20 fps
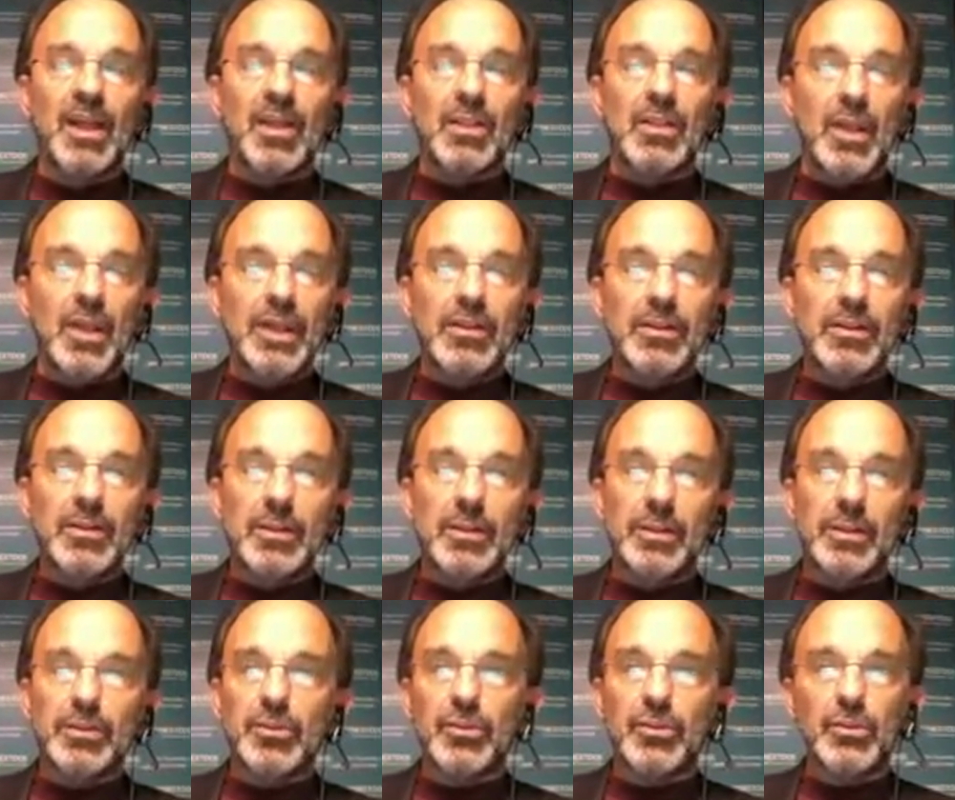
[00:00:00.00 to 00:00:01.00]
Like
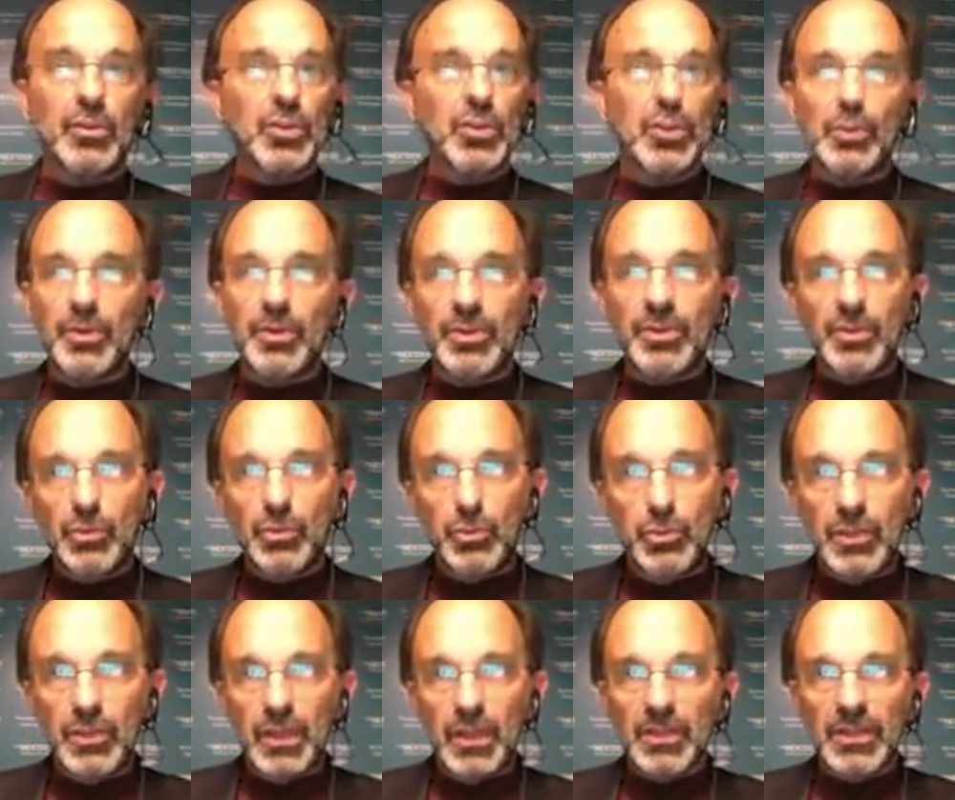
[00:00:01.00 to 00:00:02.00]
adults, children do
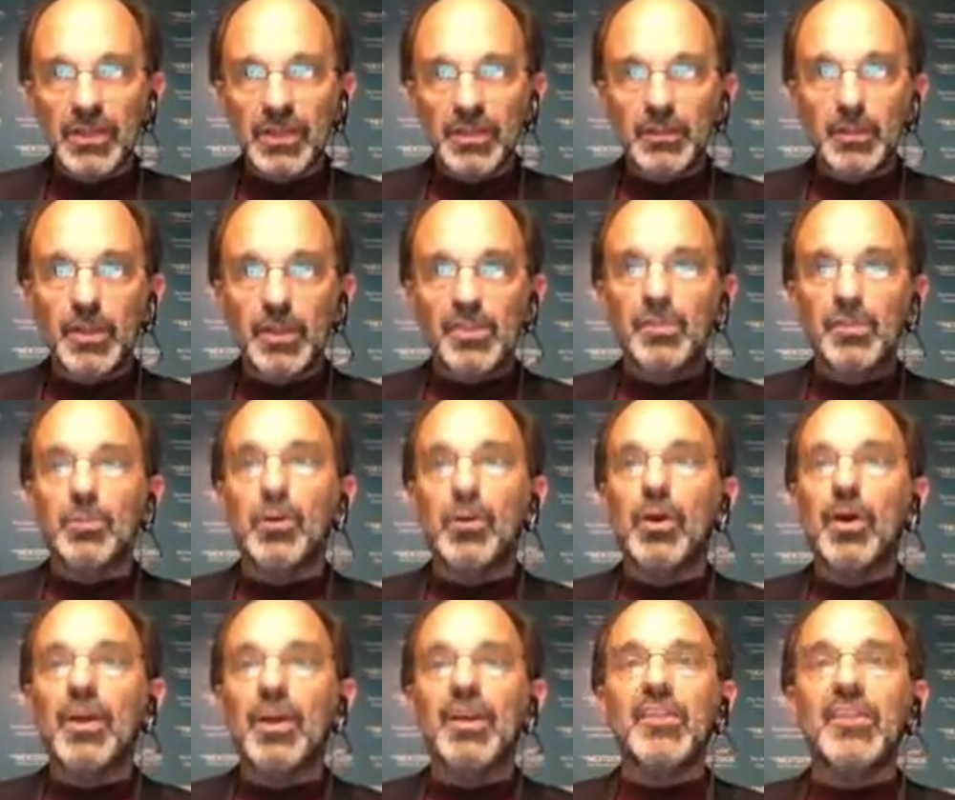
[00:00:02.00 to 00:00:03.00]
not like to be
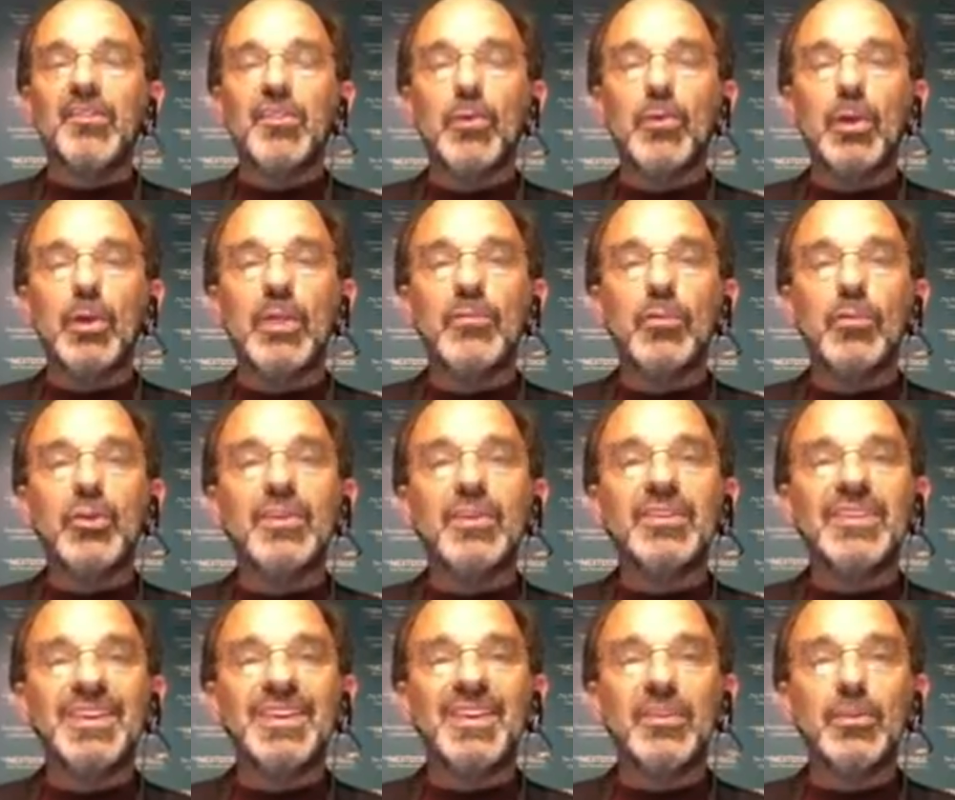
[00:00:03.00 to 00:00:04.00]
surprised. So if you can
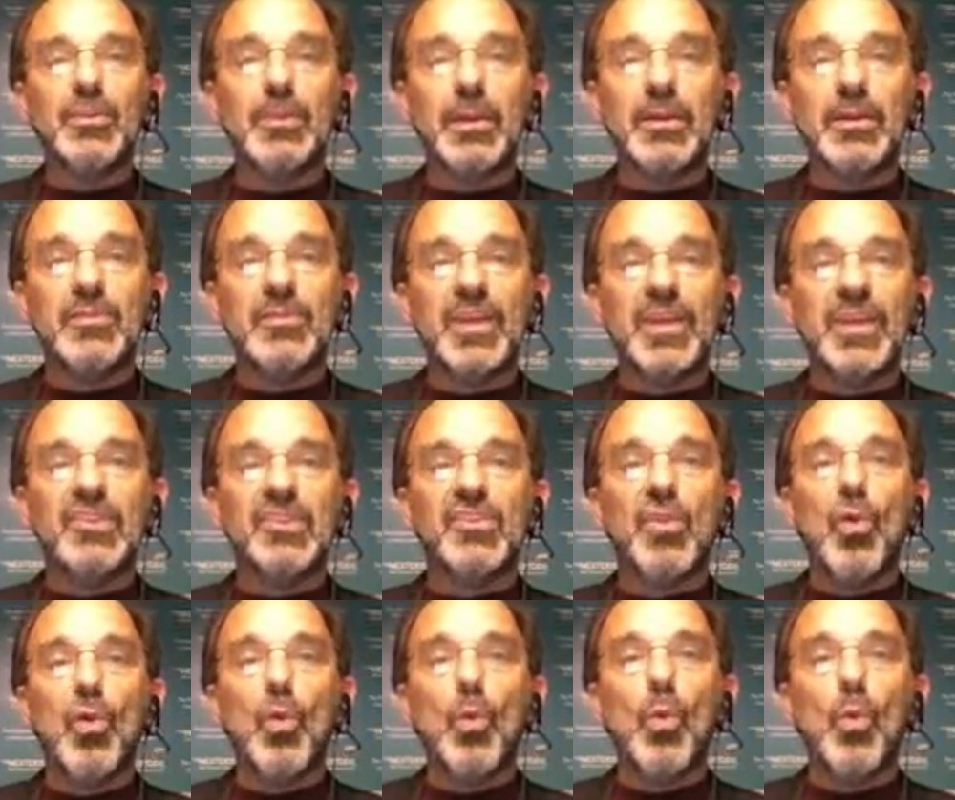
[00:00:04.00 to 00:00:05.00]
tell them in advance
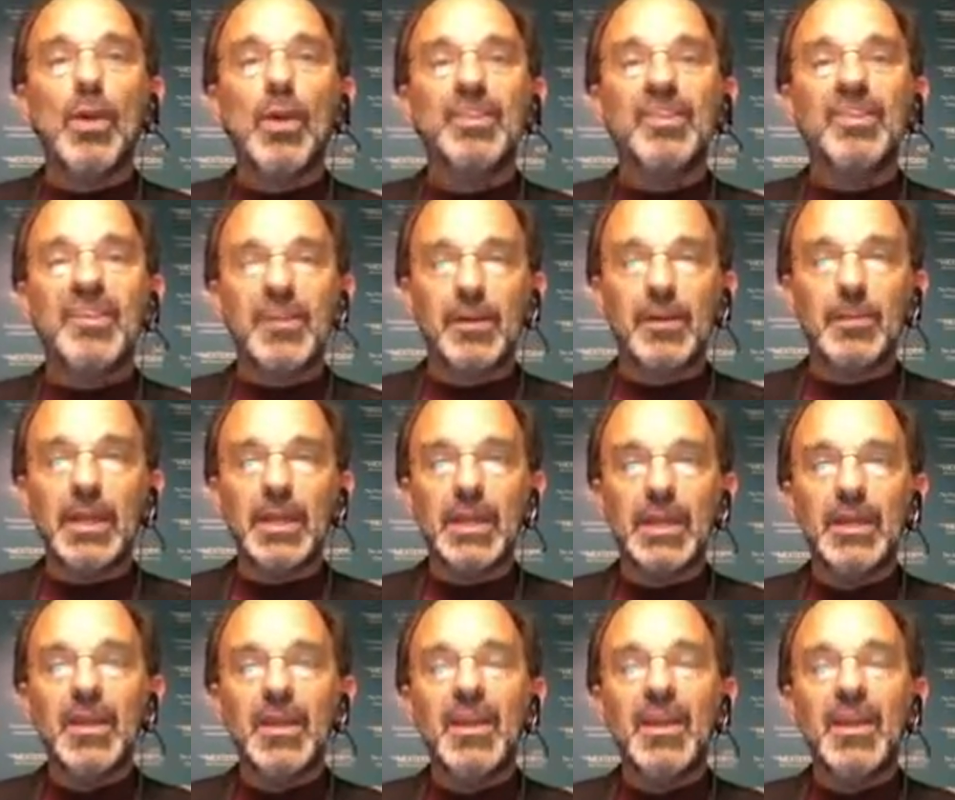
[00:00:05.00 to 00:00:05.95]
what's coming,